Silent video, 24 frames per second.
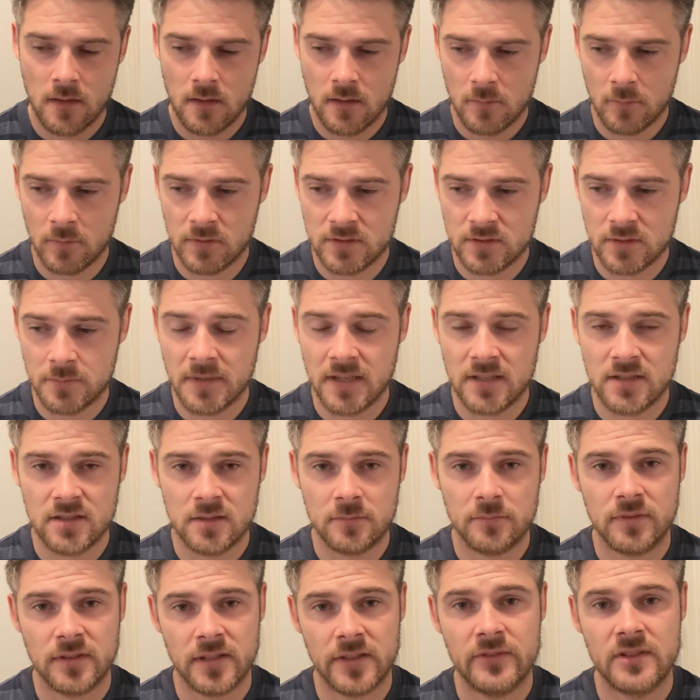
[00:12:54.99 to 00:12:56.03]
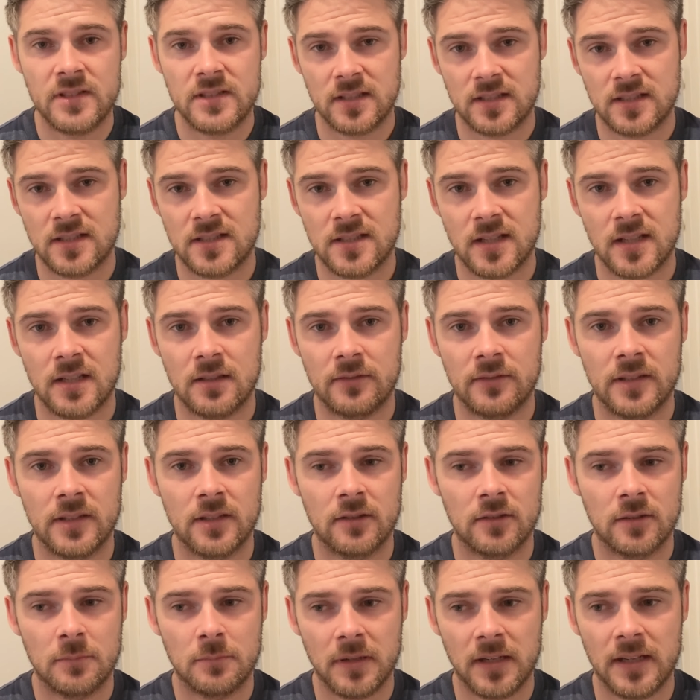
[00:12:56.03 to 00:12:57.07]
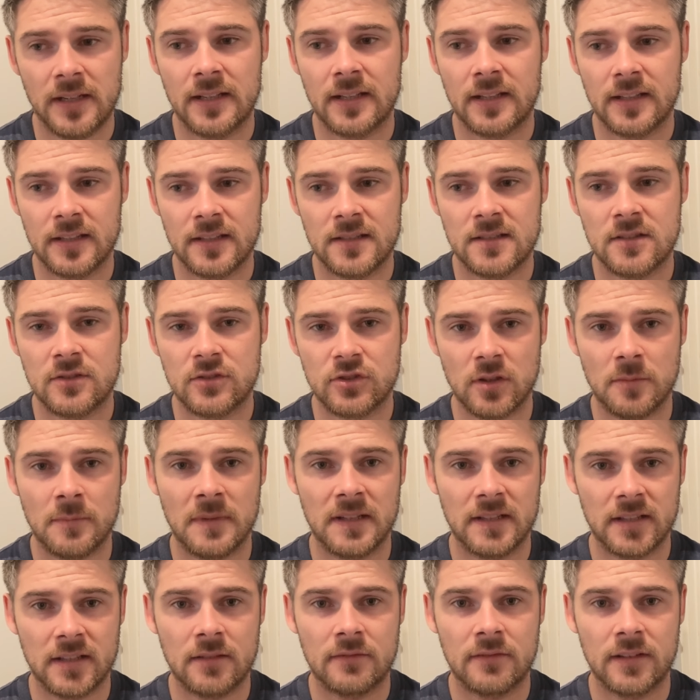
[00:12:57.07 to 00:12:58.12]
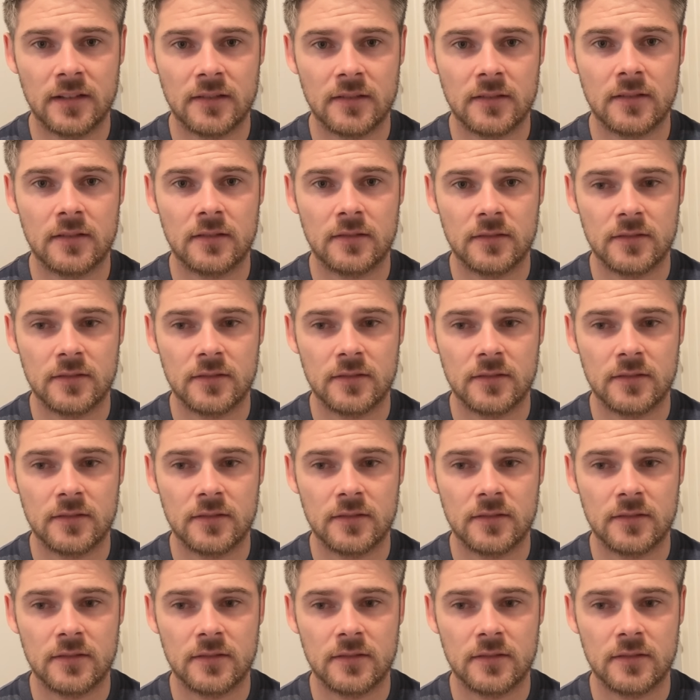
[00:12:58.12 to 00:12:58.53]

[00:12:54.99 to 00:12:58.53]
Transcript: which I mentioned previous at the start of the video. The panic is a traumatic event.